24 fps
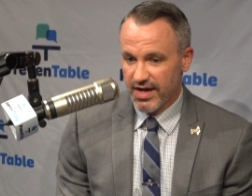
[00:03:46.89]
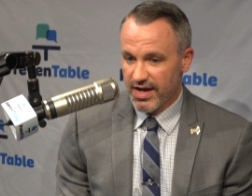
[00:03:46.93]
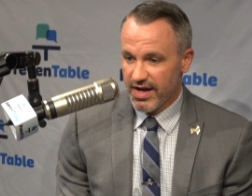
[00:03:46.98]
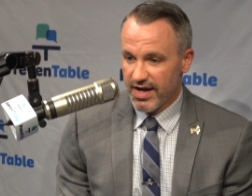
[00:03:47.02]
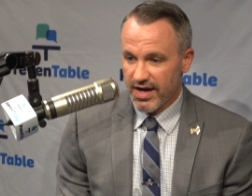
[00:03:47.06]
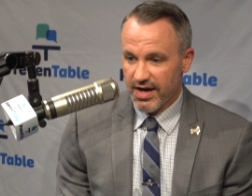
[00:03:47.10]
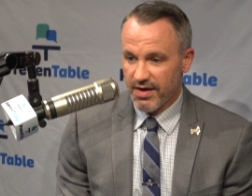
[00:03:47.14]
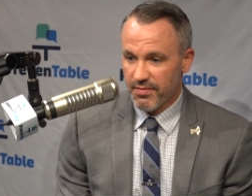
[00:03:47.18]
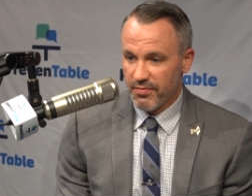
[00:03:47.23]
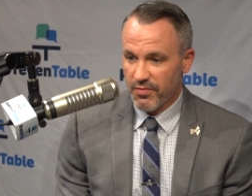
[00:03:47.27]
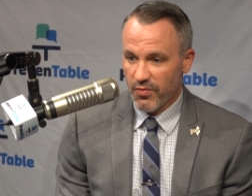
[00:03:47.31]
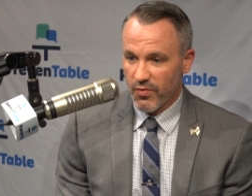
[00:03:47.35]

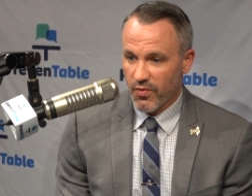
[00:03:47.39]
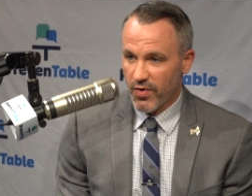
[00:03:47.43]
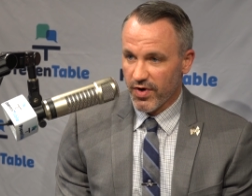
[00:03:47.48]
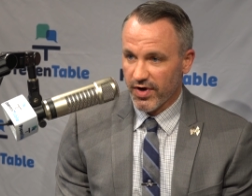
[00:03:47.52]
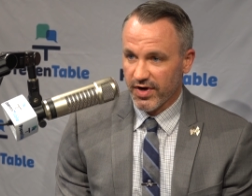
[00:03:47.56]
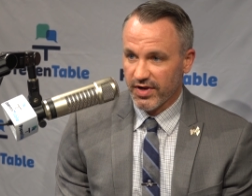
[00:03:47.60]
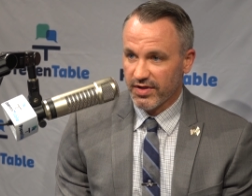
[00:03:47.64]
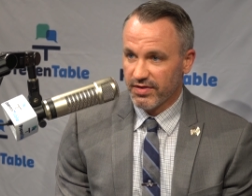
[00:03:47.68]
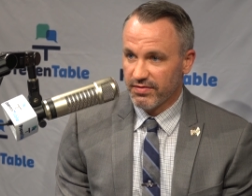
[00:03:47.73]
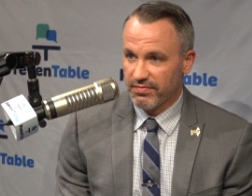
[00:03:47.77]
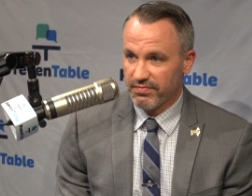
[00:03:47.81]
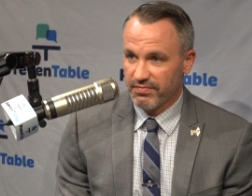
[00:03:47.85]
mm-hmm. um,
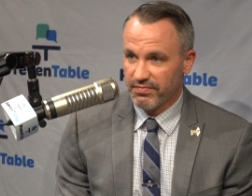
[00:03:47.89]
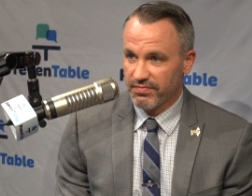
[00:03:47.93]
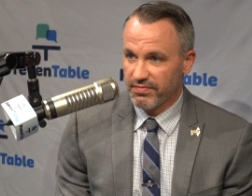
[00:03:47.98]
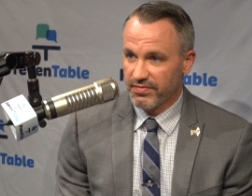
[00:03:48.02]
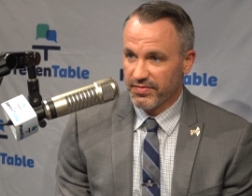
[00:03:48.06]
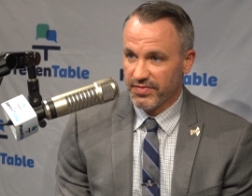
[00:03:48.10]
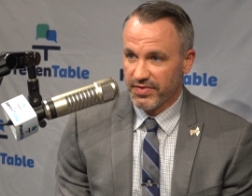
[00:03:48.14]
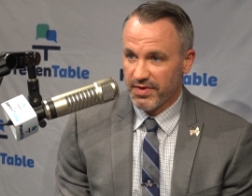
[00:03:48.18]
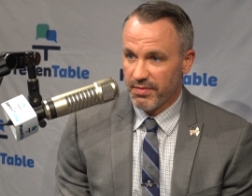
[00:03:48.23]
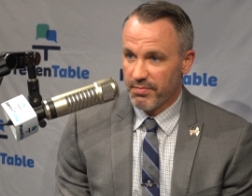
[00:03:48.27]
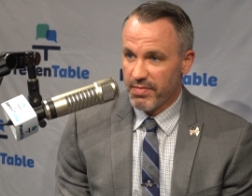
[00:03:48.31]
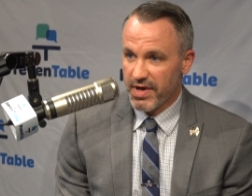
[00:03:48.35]
working
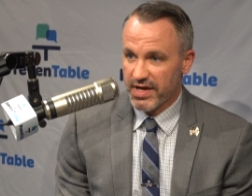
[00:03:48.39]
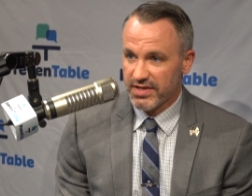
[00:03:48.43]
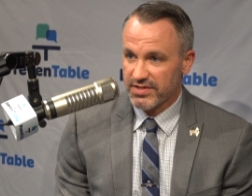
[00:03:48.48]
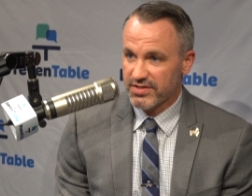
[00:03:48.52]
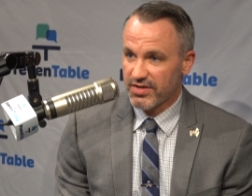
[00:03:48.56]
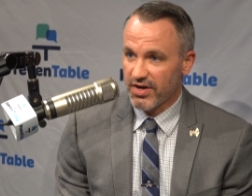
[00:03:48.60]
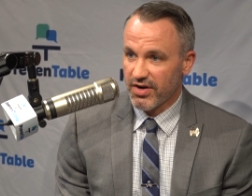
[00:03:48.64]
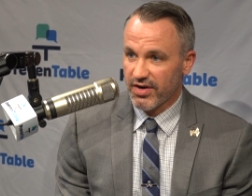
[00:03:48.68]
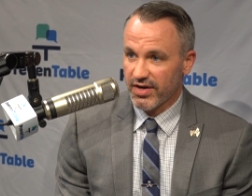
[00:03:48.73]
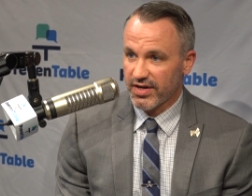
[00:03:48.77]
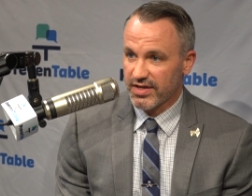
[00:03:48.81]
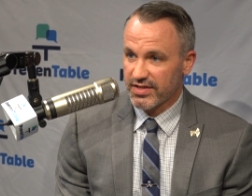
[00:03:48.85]
the best
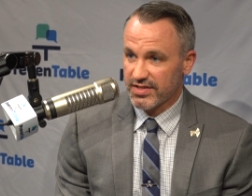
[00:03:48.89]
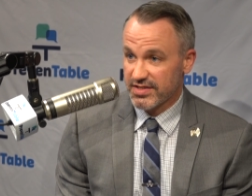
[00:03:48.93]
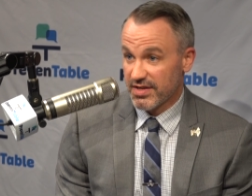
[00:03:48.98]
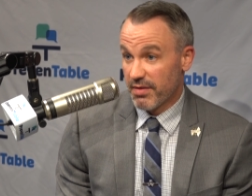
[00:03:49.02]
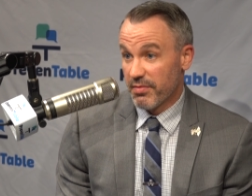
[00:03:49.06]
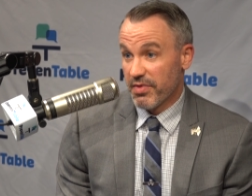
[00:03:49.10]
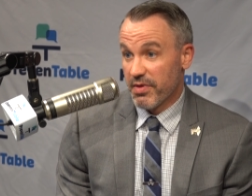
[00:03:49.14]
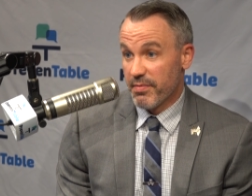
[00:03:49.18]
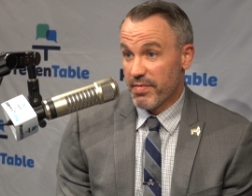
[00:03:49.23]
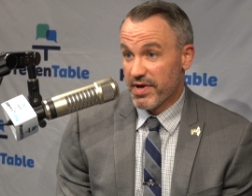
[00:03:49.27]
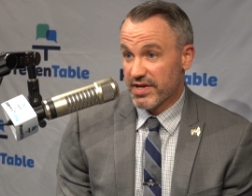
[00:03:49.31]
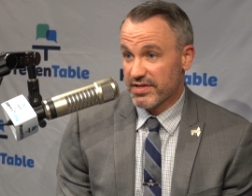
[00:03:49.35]
targets, some
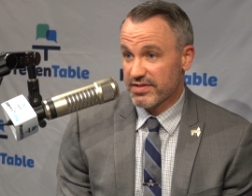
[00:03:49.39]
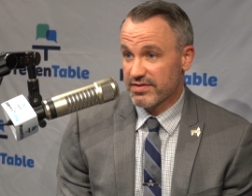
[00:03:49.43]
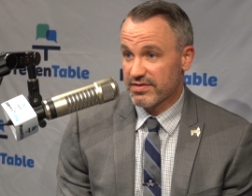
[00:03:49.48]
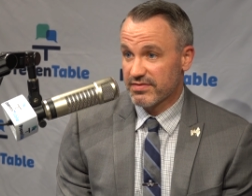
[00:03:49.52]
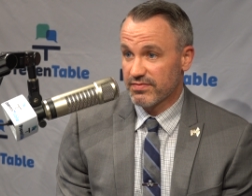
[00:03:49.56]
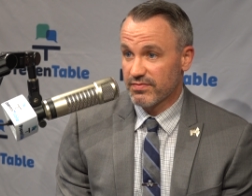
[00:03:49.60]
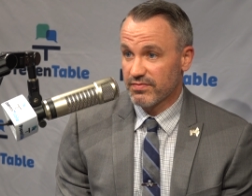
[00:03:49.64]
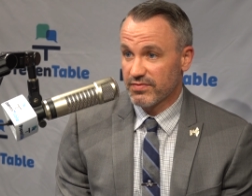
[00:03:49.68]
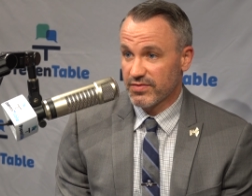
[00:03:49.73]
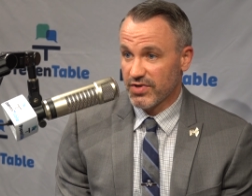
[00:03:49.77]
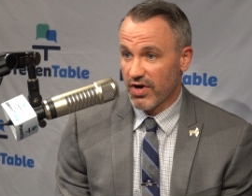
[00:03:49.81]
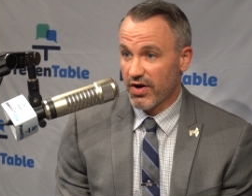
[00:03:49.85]
of the best
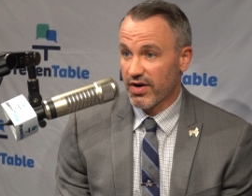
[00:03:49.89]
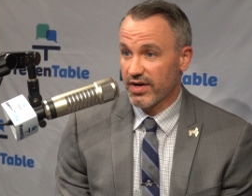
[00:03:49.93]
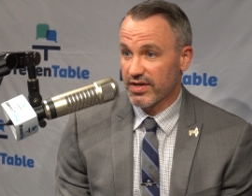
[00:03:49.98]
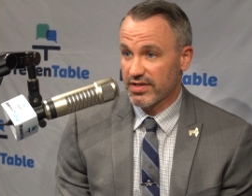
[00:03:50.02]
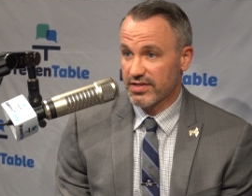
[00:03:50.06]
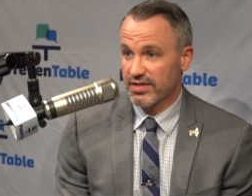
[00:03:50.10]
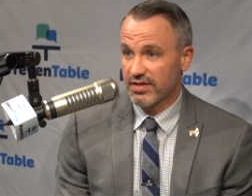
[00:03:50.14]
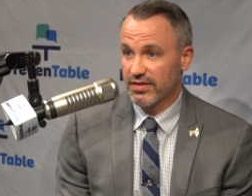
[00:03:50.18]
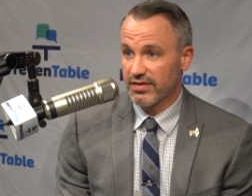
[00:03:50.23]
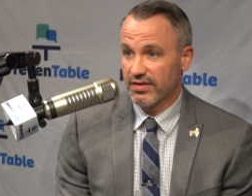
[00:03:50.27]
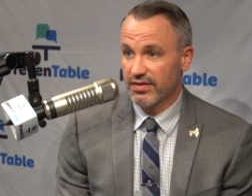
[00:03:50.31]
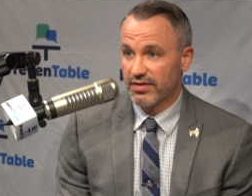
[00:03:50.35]

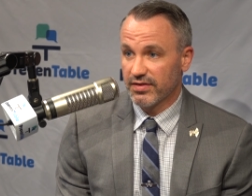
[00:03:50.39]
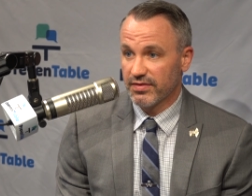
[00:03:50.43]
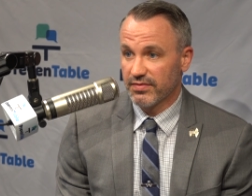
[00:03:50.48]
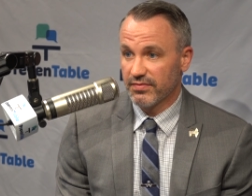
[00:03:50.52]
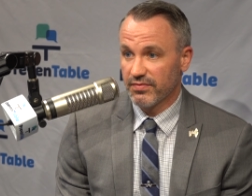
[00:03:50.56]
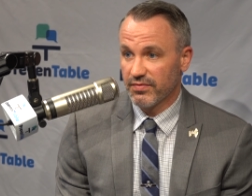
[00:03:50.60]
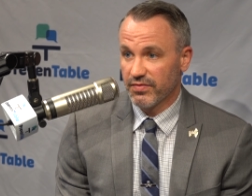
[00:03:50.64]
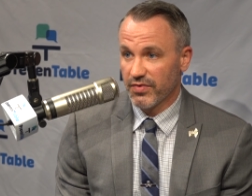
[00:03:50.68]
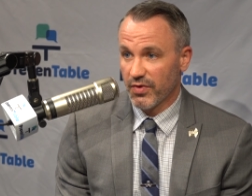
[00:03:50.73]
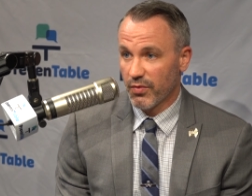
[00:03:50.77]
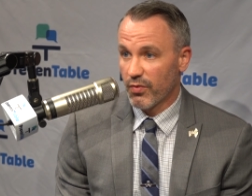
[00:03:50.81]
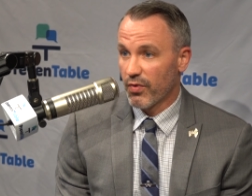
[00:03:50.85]
targets that the
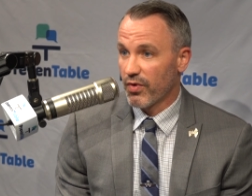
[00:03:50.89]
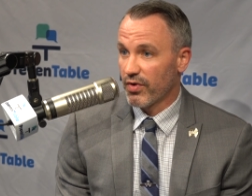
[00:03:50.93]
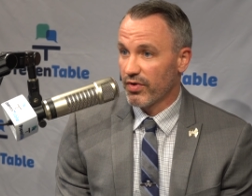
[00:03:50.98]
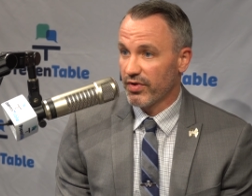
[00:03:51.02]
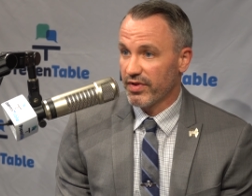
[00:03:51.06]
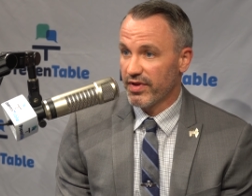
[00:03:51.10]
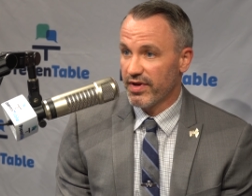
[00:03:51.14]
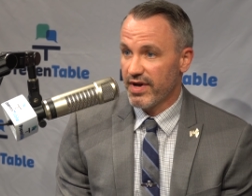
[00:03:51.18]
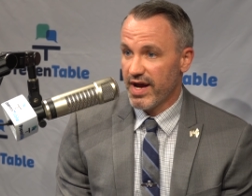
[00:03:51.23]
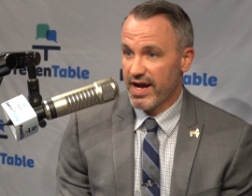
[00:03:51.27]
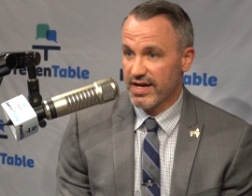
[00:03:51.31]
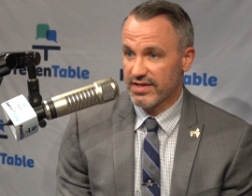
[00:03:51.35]
the
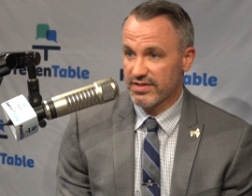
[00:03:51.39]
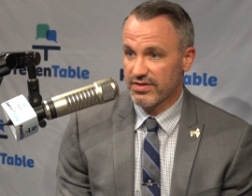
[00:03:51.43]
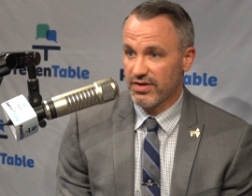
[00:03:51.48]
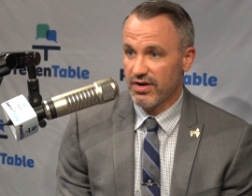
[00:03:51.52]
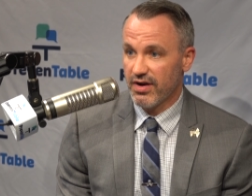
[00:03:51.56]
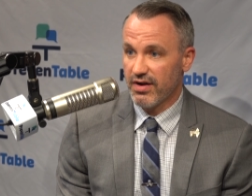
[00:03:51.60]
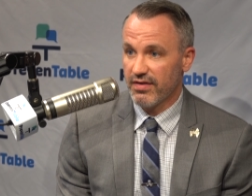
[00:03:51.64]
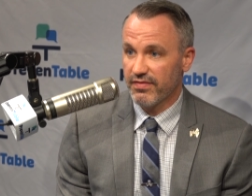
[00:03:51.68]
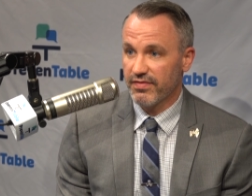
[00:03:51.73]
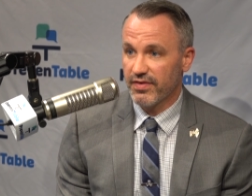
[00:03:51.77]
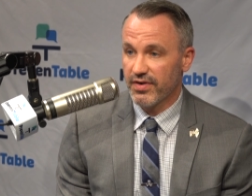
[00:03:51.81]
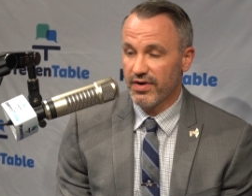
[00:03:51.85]
world has to
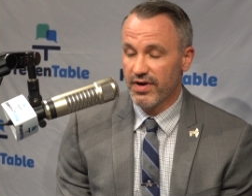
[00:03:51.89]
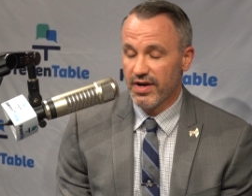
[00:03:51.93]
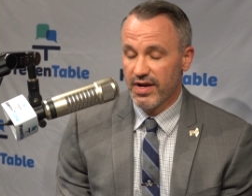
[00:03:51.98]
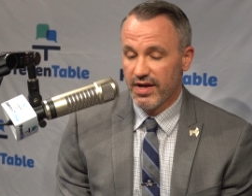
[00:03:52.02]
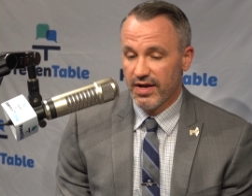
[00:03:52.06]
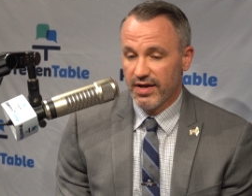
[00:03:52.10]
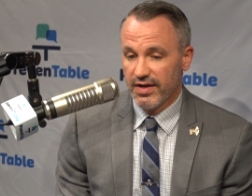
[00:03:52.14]
offer.